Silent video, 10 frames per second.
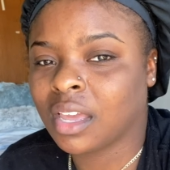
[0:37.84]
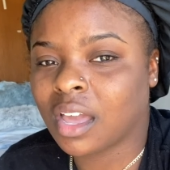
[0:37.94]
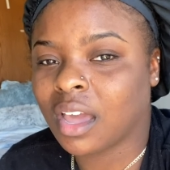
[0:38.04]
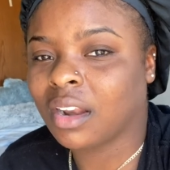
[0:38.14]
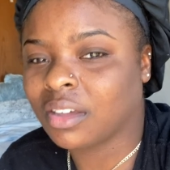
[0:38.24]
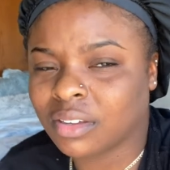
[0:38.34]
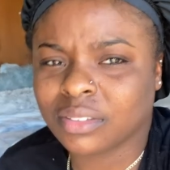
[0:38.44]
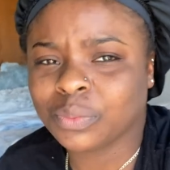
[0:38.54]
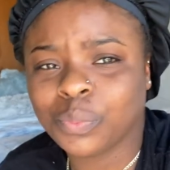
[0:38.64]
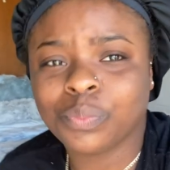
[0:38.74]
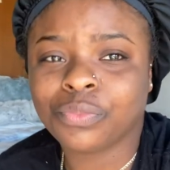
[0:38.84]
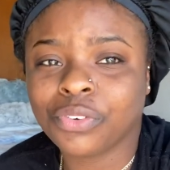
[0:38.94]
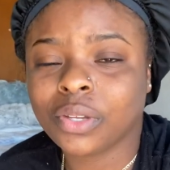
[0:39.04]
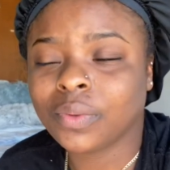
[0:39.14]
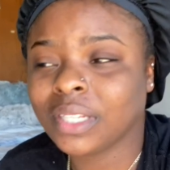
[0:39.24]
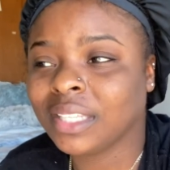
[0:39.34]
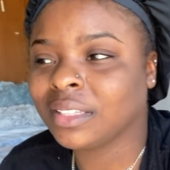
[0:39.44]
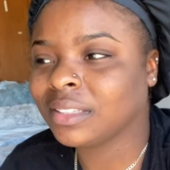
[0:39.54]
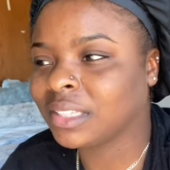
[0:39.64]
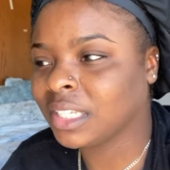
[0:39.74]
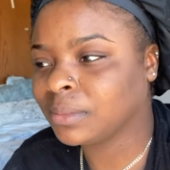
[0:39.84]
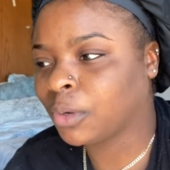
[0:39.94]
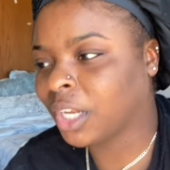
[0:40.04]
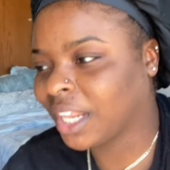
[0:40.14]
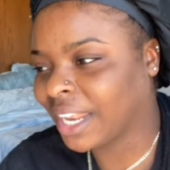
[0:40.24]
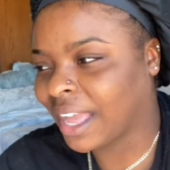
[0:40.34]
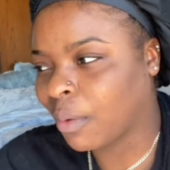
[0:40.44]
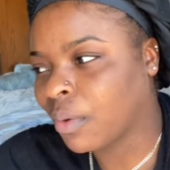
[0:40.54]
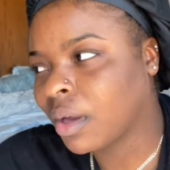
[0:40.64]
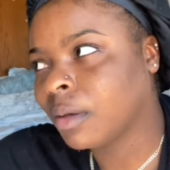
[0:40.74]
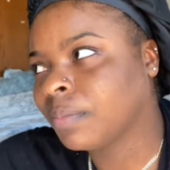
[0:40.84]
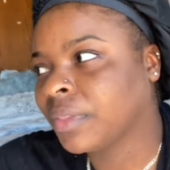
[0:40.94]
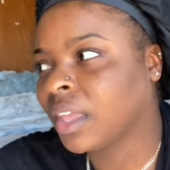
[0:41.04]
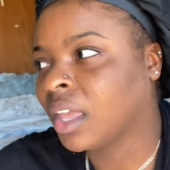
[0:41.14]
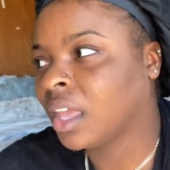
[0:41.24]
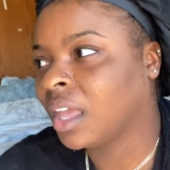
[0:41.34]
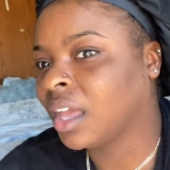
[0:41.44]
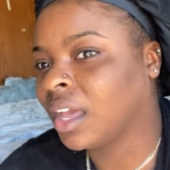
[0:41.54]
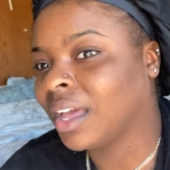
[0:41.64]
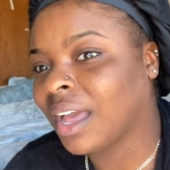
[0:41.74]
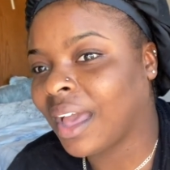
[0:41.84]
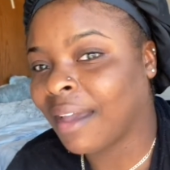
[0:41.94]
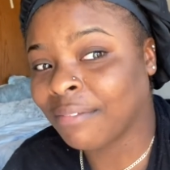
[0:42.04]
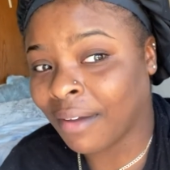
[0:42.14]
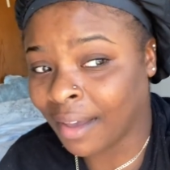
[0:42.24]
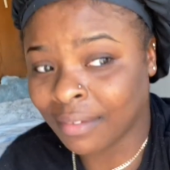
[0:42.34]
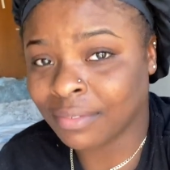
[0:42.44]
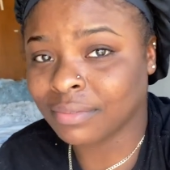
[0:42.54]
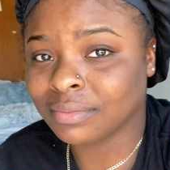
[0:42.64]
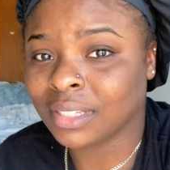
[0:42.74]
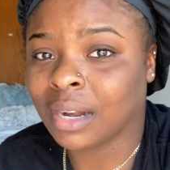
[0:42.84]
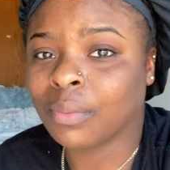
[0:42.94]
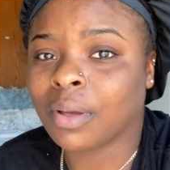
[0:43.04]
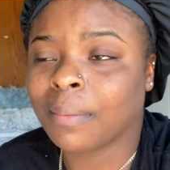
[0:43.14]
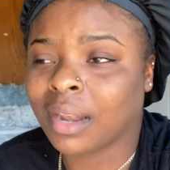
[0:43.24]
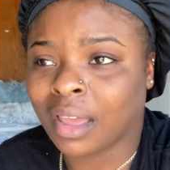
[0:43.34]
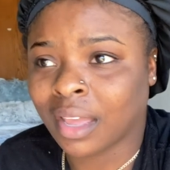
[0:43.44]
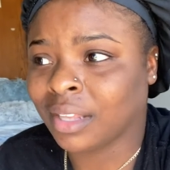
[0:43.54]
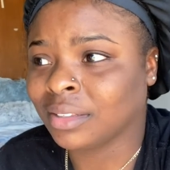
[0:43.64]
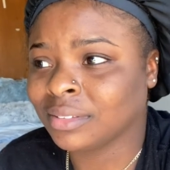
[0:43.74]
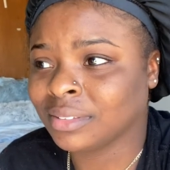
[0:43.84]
kind of frequently this morning. Like I woke up at five, then I woke up at nine,